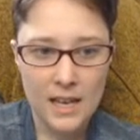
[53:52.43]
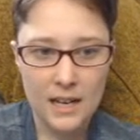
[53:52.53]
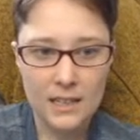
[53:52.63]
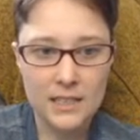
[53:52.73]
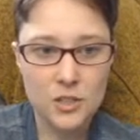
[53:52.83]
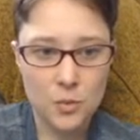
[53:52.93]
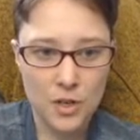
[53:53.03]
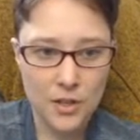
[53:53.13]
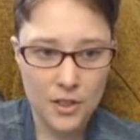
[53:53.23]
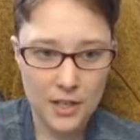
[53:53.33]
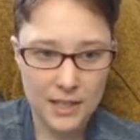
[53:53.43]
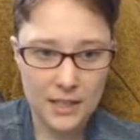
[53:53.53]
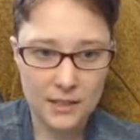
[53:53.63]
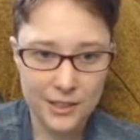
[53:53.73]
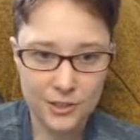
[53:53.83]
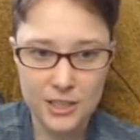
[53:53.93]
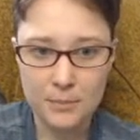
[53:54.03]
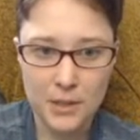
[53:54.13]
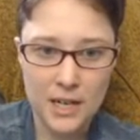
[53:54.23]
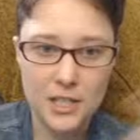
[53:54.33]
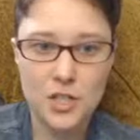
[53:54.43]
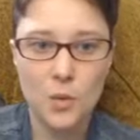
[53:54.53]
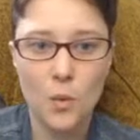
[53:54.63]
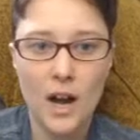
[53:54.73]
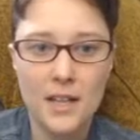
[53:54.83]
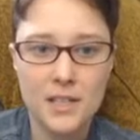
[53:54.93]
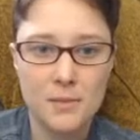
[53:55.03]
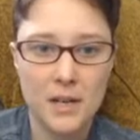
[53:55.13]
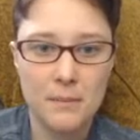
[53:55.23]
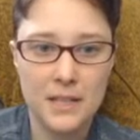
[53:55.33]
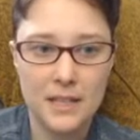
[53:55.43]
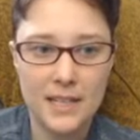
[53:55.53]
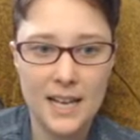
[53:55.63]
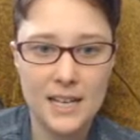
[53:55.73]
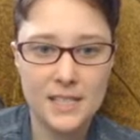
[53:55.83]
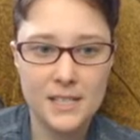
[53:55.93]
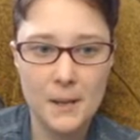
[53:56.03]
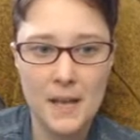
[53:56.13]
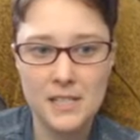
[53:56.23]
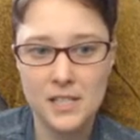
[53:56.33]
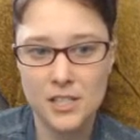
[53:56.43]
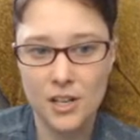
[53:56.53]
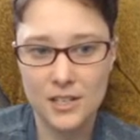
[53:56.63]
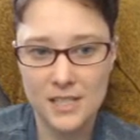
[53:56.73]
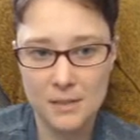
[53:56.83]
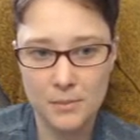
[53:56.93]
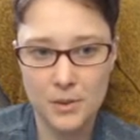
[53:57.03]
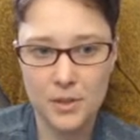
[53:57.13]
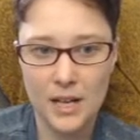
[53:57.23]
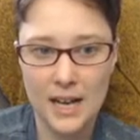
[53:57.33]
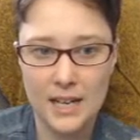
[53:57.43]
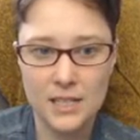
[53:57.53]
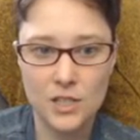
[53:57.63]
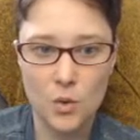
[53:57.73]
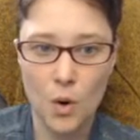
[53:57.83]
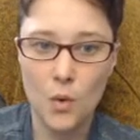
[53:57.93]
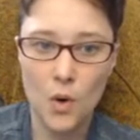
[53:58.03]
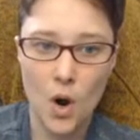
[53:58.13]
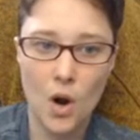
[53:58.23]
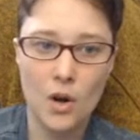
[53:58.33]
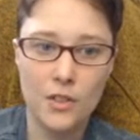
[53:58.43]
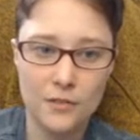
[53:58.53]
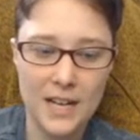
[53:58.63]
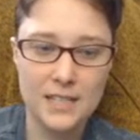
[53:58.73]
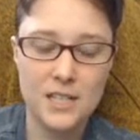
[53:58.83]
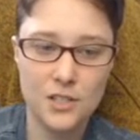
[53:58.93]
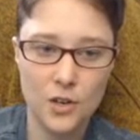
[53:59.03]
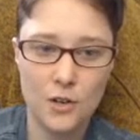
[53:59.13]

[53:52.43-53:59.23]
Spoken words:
It's worth thinking a little deeper as to why this might be the case, as it's not as simple as, quote, the vaccines